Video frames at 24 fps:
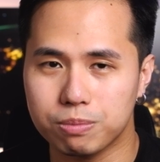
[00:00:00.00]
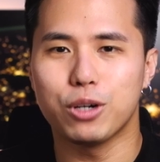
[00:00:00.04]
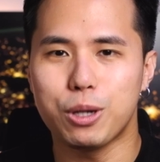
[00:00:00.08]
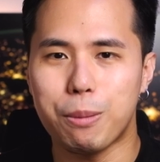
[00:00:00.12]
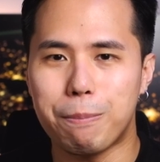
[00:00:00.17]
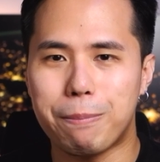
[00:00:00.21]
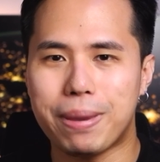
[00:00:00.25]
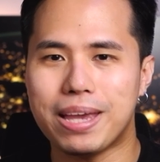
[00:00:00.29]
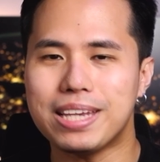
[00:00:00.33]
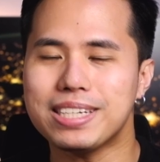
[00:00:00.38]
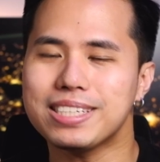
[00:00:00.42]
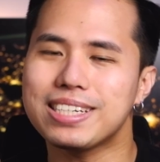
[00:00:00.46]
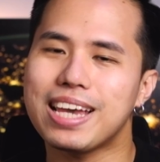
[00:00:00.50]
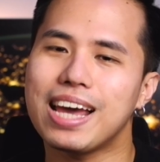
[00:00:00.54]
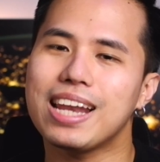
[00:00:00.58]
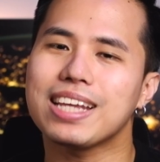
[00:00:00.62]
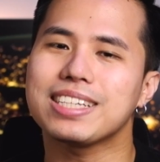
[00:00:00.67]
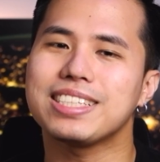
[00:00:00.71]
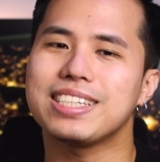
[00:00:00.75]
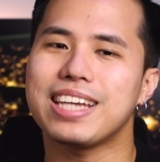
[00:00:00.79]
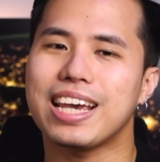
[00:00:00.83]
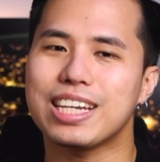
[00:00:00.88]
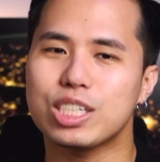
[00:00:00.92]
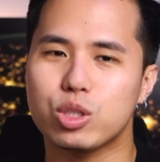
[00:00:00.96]
For the base
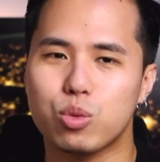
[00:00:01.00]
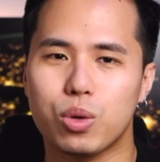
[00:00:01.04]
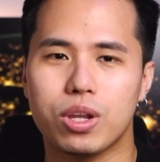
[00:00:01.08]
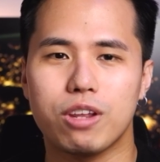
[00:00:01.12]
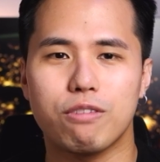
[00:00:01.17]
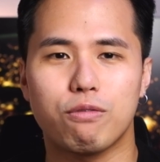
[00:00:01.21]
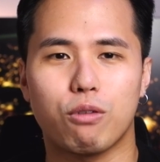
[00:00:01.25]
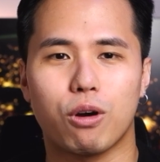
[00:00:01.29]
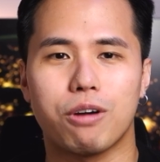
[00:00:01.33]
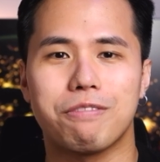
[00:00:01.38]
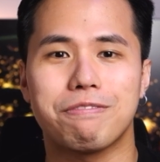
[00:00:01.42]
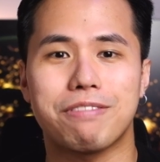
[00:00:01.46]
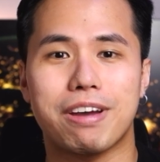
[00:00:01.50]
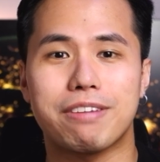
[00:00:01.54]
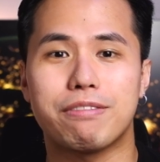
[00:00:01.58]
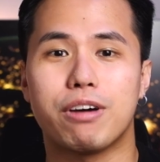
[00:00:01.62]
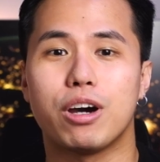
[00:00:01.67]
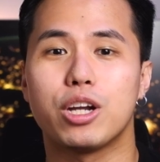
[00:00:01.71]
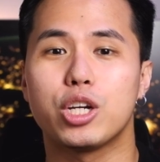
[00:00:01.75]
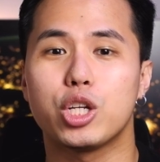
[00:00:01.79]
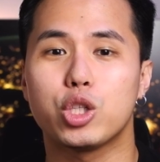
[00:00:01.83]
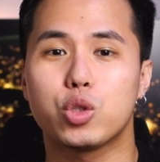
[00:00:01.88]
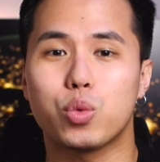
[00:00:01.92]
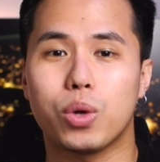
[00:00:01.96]
Galaxy S24
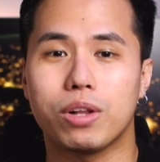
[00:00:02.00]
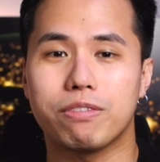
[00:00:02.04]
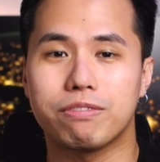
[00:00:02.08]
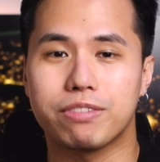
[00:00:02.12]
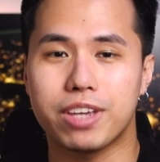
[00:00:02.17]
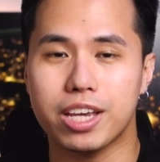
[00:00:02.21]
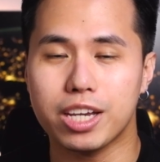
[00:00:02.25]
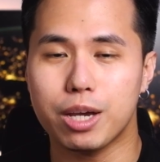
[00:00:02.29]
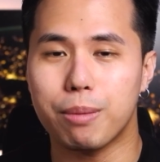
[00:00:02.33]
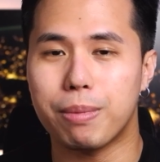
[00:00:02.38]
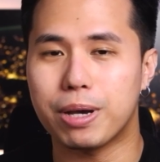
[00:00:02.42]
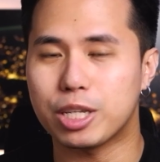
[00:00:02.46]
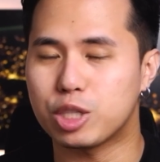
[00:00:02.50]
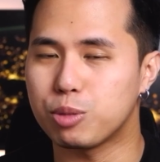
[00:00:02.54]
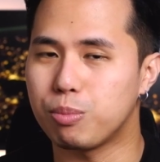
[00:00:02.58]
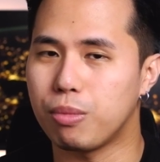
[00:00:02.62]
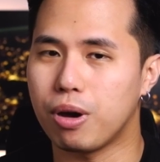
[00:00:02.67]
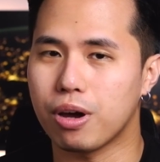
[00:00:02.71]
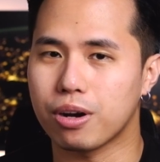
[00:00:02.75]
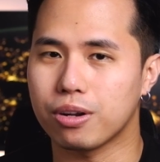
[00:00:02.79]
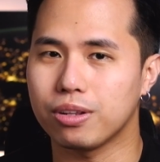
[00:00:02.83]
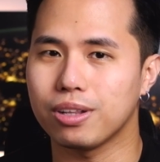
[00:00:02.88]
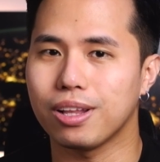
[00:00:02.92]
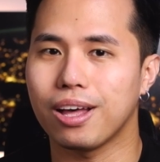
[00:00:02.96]
512GB
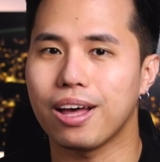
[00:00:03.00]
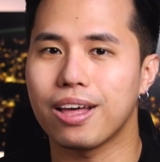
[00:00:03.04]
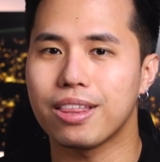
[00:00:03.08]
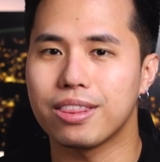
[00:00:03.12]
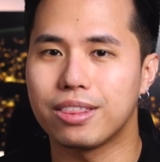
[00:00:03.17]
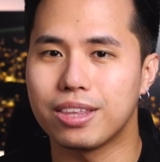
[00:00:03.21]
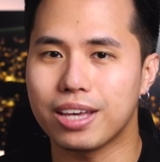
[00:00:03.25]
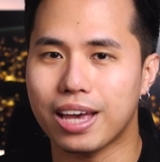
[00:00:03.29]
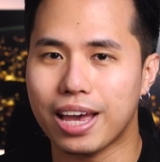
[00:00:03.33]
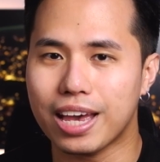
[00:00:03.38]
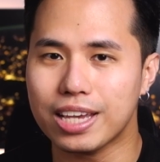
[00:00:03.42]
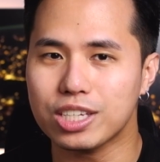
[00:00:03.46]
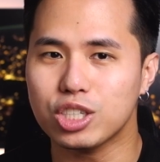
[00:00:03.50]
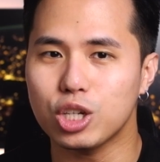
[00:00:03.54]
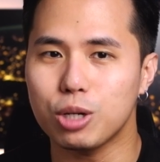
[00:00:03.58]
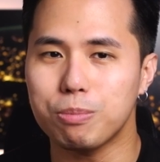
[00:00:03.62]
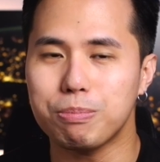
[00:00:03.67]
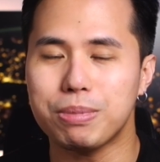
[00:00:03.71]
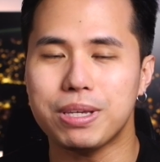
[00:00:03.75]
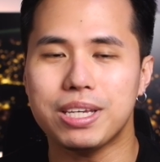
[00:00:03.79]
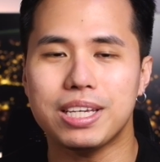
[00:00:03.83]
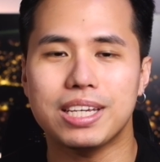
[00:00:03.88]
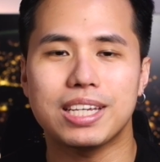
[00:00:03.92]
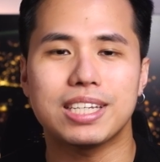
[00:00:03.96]
model, the
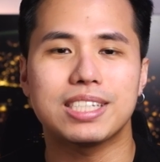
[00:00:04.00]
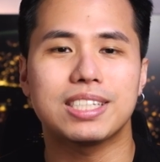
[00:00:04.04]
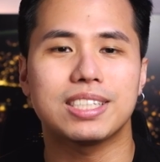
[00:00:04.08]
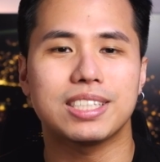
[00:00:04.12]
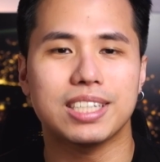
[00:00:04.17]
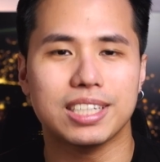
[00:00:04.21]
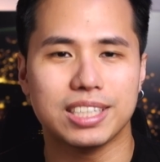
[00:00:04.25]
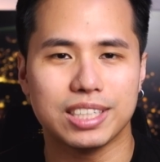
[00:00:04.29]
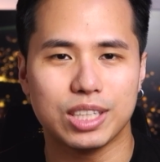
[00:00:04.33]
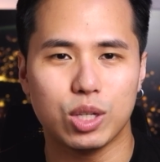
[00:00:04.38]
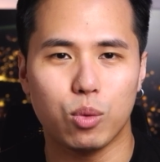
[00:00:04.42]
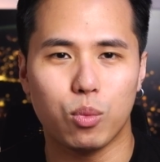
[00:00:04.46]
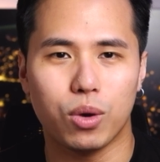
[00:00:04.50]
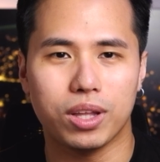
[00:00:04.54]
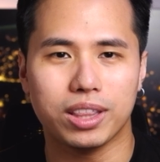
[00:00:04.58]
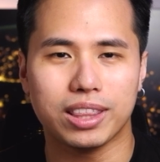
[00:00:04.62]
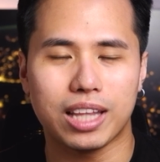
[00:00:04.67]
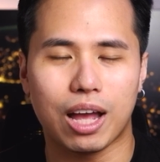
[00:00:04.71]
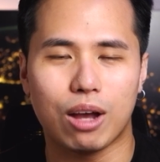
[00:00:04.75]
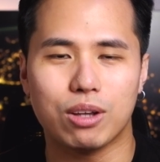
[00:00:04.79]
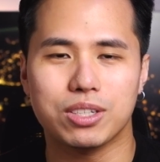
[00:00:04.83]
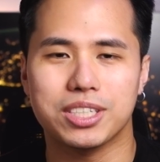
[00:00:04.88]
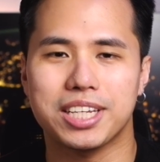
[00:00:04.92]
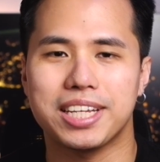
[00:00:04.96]
SRP is
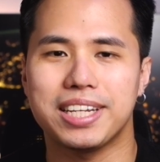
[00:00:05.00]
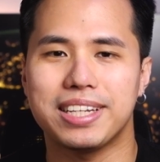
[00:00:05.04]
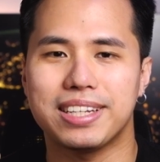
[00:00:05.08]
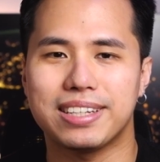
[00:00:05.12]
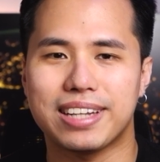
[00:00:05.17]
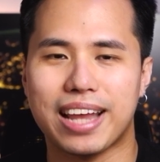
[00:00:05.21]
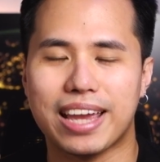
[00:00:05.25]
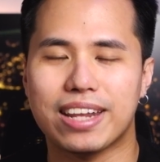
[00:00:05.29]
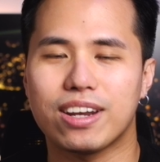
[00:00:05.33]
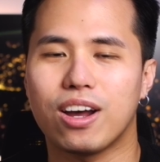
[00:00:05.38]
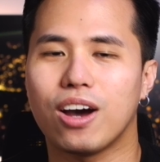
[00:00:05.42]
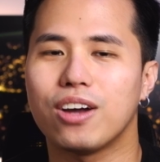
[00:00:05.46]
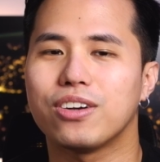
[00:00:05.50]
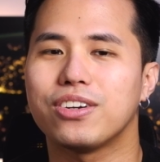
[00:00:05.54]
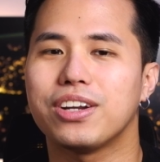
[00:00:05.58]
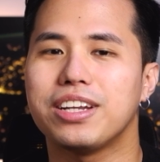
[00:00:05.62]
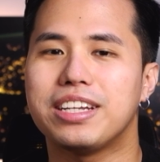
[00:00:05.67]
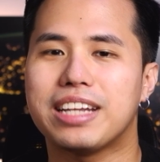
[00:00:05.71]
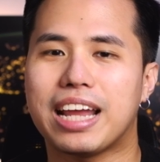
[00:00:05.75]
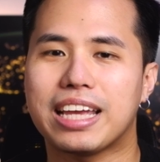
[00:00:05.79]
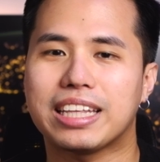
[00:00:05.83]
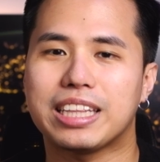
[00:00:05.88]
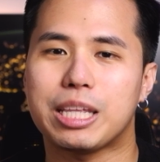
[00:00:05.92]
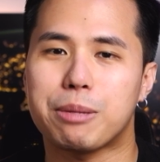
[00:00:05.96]

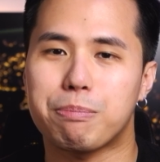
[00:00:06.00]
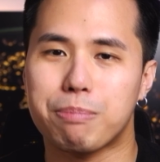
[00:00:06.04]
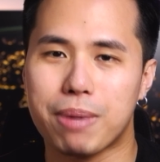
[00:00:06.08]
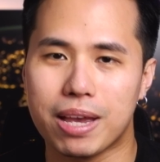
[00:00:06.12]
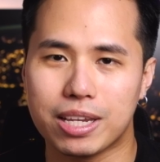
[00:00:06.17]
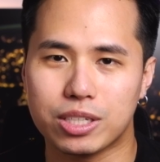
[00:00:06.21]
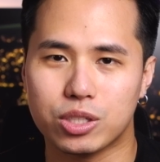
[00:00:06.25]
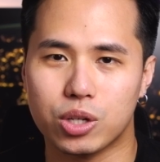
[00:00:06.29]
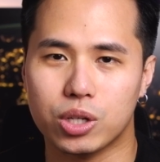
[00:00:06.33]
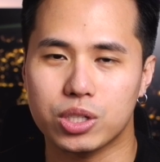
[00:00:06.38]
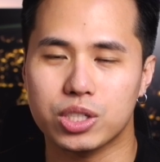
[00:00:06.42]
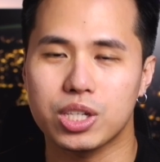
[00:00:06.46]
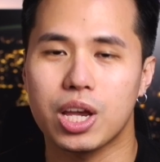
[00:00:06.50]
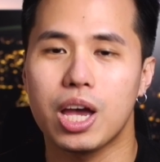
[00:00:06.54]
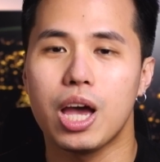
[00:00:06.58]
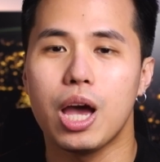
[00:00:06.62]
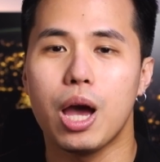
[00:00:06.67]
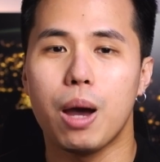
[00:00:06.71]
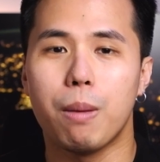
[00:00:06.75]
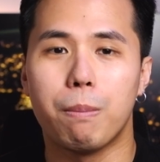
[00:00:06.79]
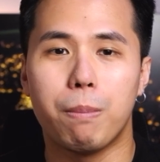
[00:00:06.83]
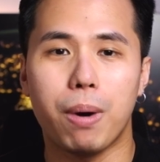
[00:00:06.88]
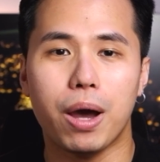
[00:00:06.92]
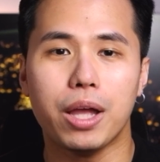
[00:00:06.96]
61,990 pesos,
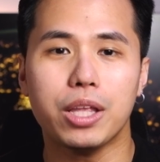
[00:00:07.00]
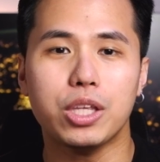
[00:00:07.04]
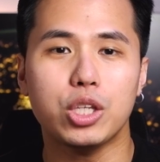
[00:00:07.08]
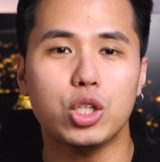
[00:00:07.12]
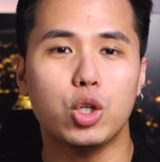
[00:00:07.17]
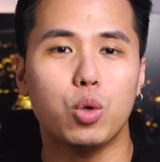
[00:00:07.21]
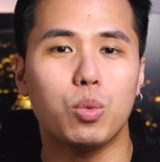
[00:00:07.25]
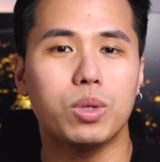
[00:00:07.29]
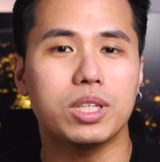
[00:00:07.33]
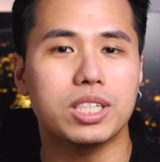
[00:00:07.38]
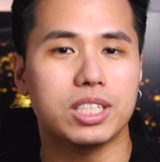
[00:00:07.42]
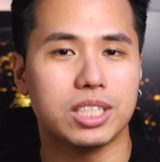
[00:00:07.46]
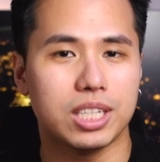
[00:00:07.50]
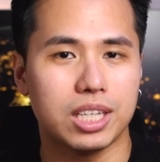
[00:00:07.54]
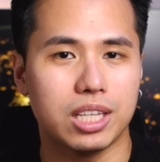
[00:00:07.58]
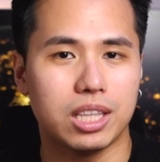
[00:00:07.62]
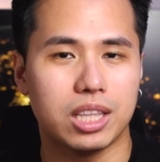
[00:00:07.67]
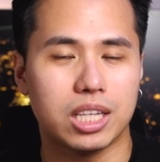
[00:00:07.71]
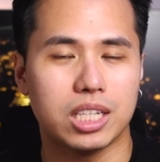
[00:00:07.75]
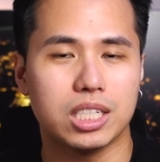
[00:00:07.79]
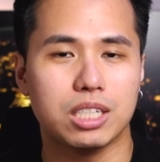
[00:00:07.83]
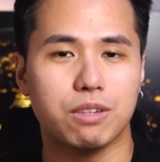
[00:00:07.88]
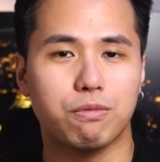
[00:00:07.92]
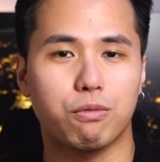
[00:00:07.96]
but you will see
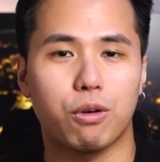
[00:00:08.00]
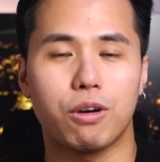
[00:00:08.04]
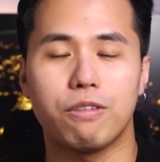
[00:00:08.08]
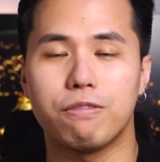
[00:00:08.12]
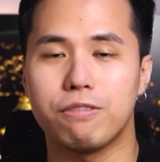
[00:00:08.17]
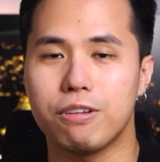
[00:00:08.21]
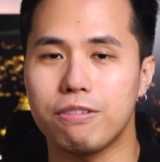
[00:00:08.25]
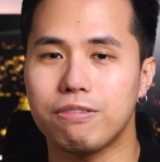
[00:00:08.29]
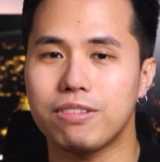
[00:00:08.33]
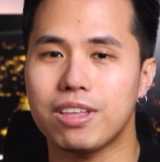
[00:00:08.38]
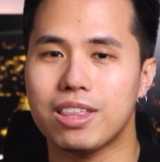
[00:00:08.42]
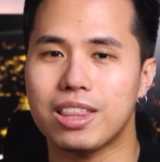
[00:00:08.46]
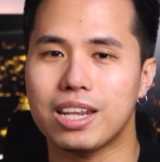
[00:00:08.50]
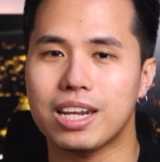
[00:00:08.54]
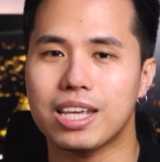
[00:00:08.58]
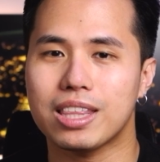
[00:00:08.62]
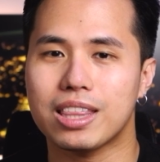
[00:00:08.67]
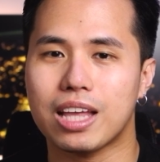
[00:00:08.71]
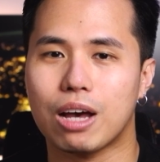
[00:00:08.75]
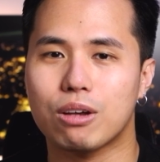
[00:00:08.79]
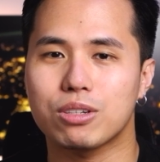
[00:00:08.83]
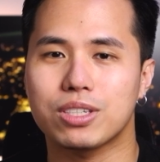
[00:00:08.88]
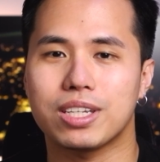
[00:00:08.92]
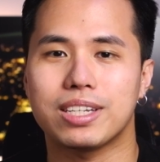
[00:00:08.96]
this for
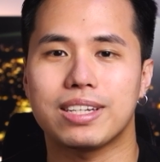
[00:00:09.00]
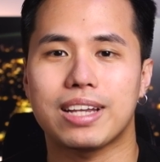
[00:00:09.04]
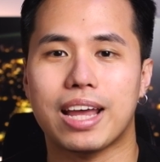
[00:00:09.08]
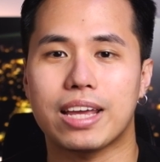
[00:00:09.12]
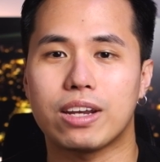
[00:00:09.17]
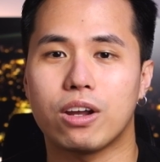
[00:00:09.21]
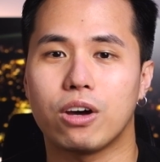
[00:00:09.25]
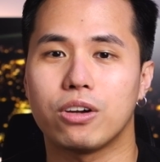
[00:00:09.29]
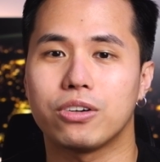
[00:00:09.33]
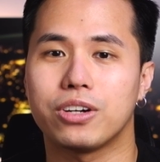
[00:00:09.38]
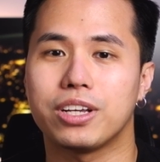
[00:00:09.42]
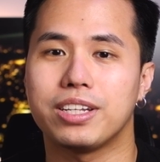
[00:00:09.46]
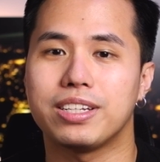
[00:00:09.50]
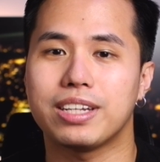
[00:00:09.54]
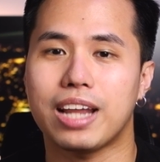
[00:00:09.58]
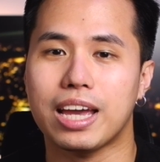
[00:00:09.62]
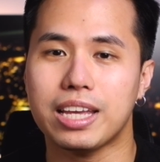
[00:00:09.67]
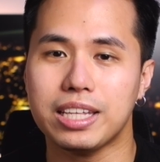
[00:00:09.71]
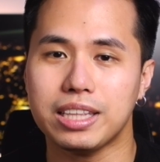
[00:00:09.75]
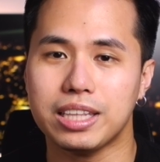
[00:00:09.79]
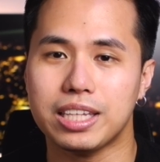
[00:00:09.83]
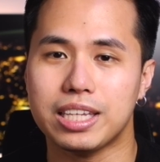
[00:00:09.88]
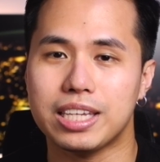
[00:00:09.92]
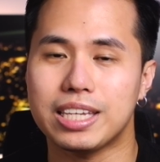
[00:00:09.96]

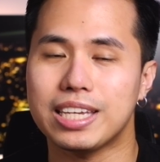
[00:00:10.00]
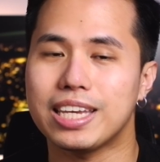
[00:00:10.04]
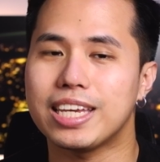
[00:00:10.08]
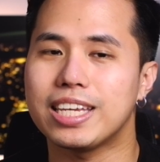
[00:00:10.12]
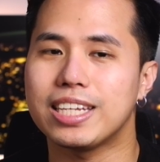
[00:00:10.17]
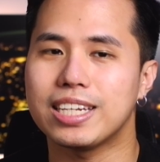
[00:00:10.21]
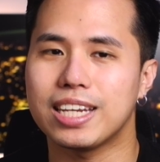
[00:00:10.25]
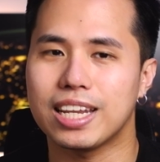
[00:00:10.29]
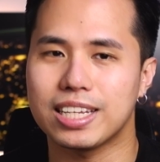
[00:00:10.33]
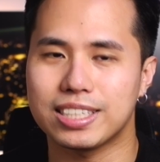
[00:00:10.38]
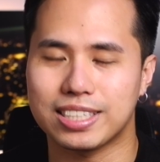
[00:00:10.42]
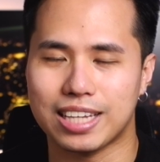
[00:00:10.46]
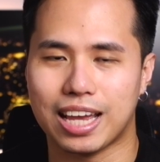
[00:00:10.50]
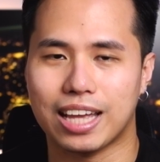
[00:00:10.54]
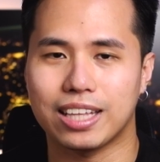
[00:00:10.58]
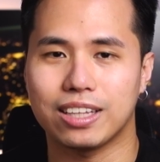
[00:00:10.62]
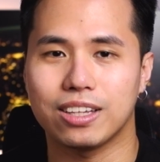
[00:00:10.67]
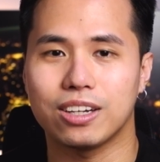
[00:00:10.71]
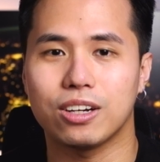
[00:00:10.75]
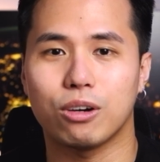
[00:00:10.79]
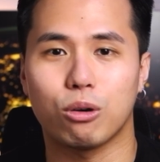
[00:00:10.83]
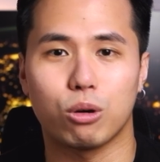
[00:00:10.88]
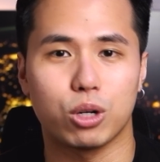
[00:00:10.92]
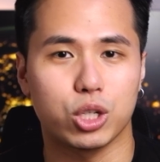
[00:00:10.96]
53,990 in
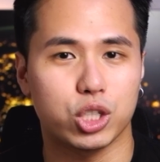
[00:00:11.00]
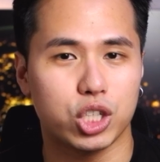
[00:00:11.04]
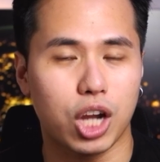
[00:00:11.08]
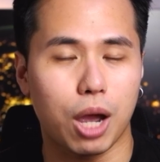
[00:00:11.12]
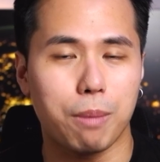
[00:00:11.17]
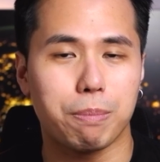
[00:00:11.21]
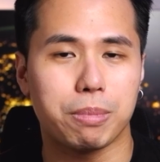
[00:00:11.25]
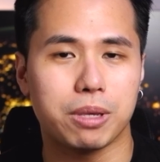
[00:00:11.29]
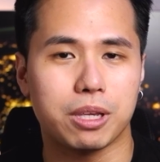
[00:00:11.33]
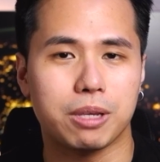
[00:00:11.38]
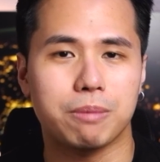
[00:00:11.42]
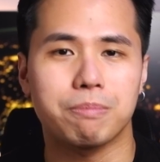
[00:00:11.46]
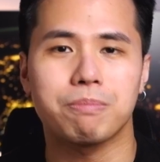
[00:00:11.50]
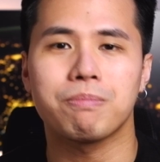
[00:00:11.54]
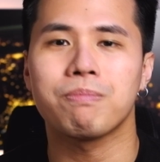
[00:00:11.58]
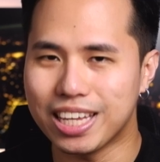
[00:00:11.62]
Lazada or Shopee.